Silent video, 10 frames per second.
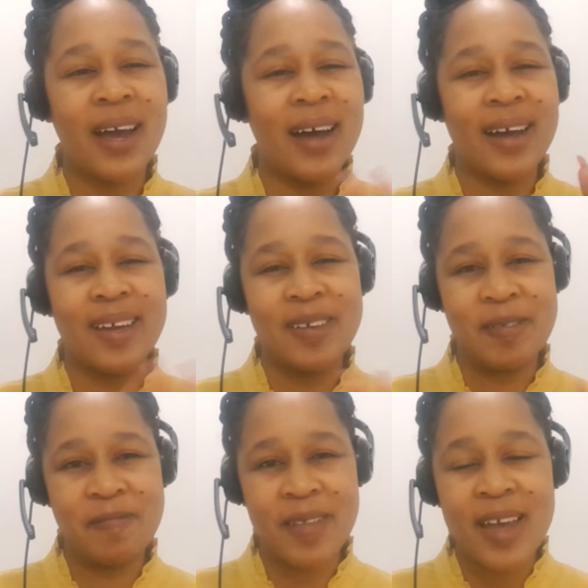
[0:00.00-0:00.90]
Hi,
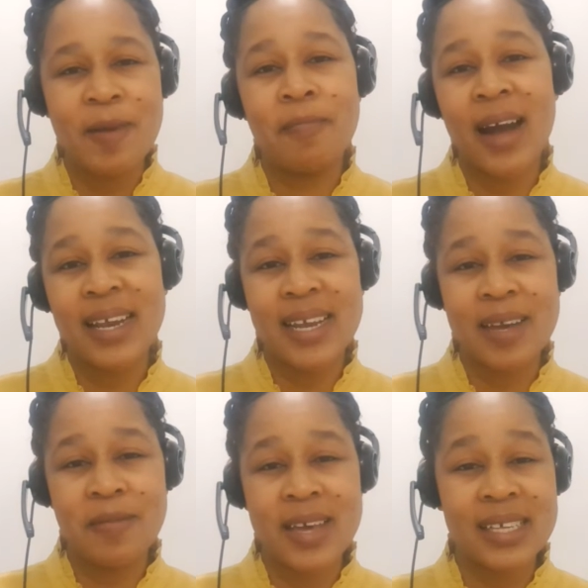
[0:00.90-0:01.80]
my
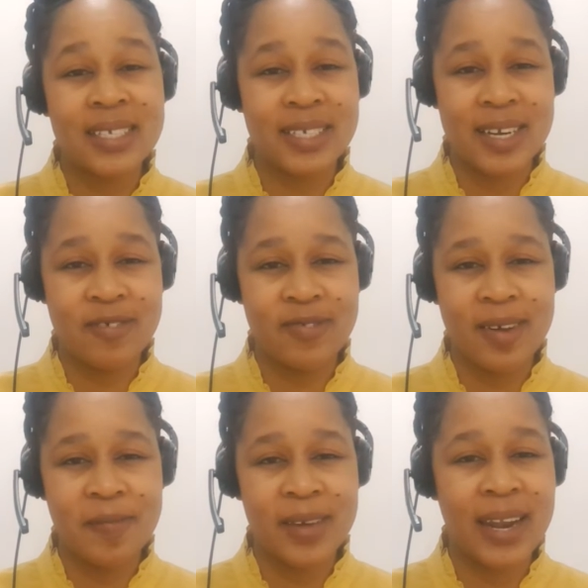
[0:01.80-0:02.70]
name is
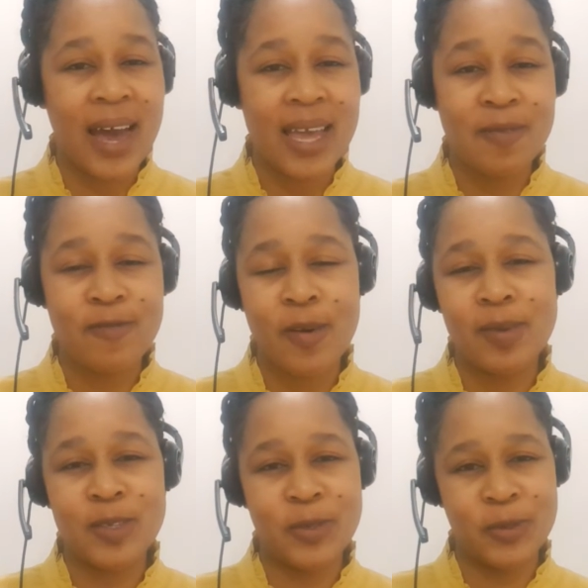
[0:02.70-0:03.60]
Jennifer and I am from
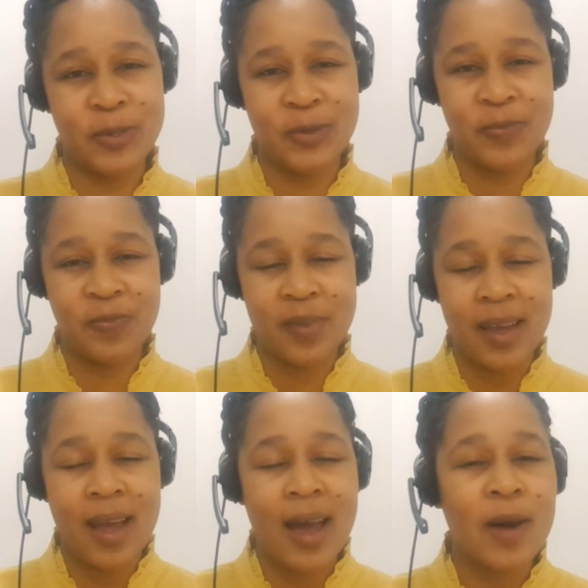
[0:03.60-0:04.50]
Lesotho.
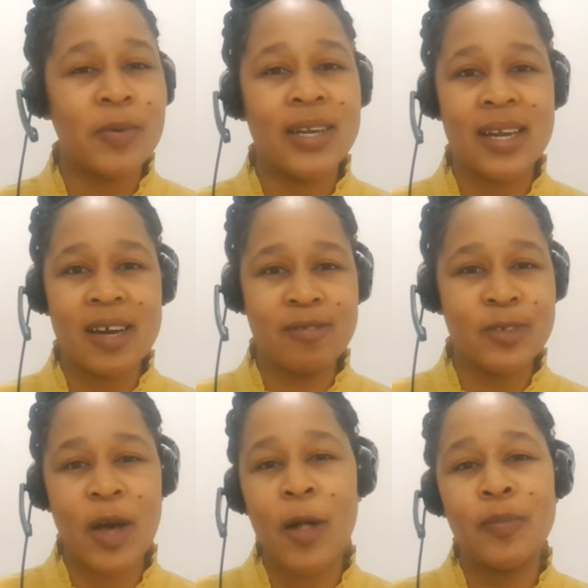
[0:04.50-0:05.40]
I would love
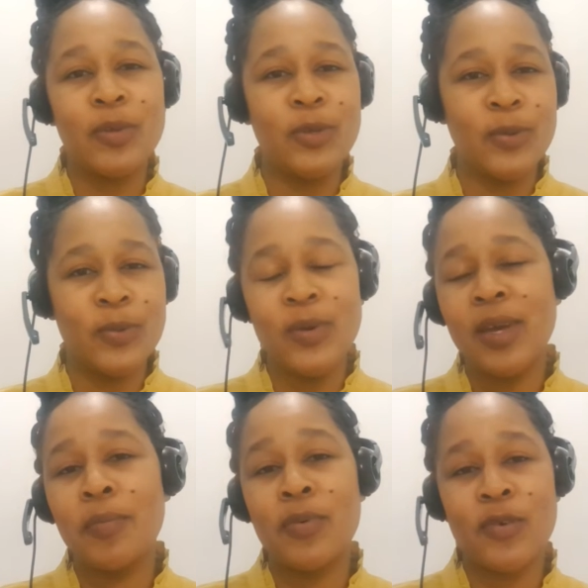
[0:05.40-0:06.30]
to help you
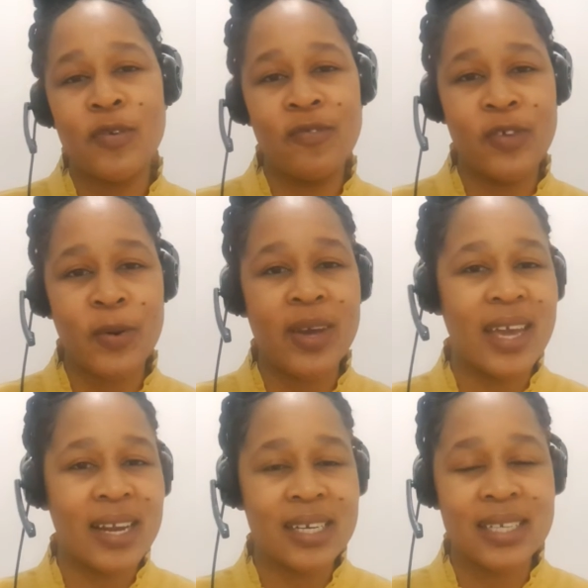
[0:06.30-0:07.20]
improve your
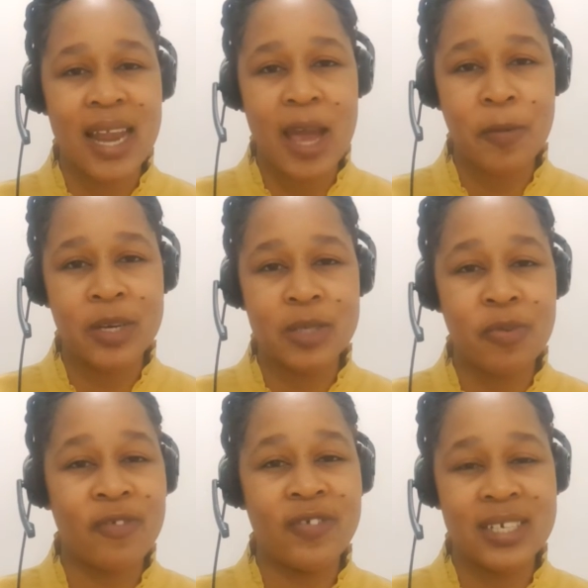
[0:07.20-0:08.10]
English language
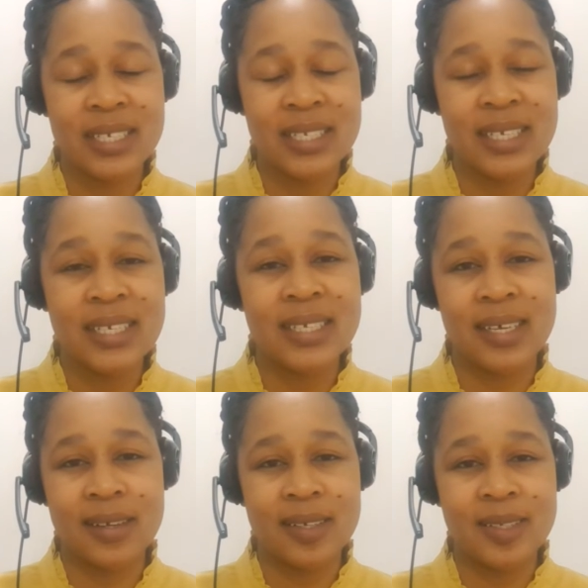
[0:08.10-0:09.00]
proficiency
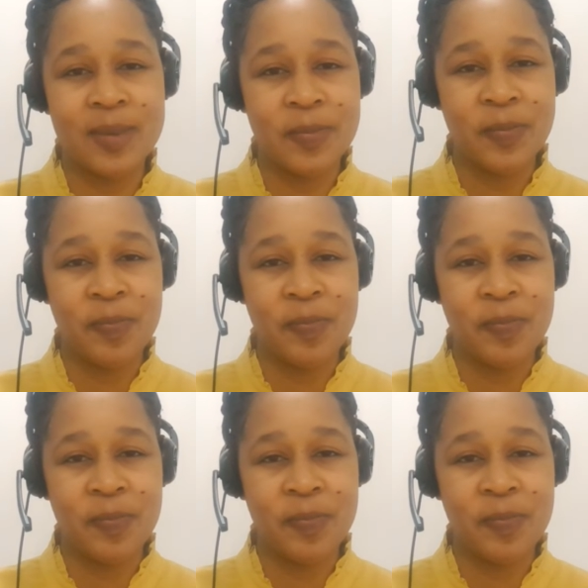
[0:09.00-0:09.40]
skills.